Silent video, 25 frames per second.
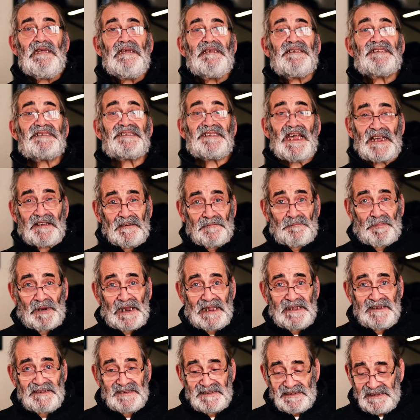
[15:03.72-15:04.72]
Second
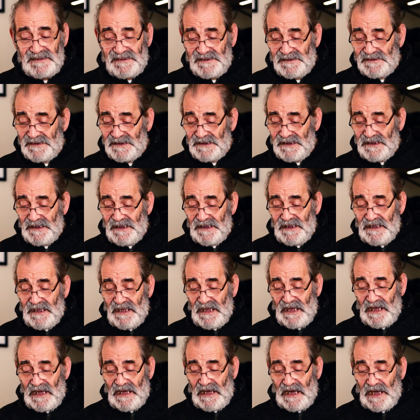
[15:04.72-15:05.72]
place,
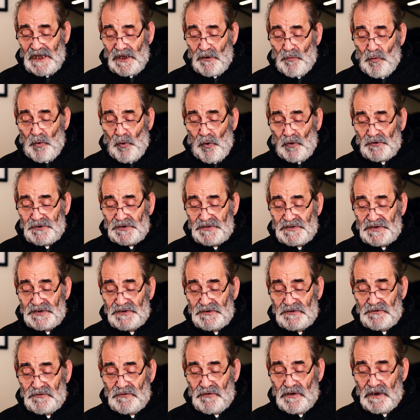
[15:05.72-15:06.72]
I award
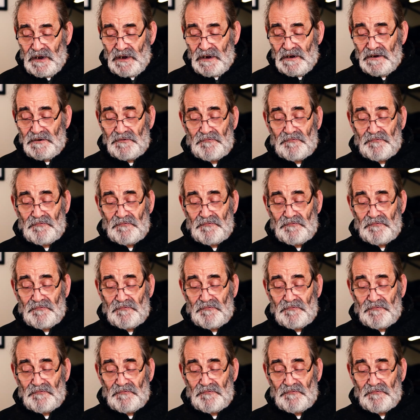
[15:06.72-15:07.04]
to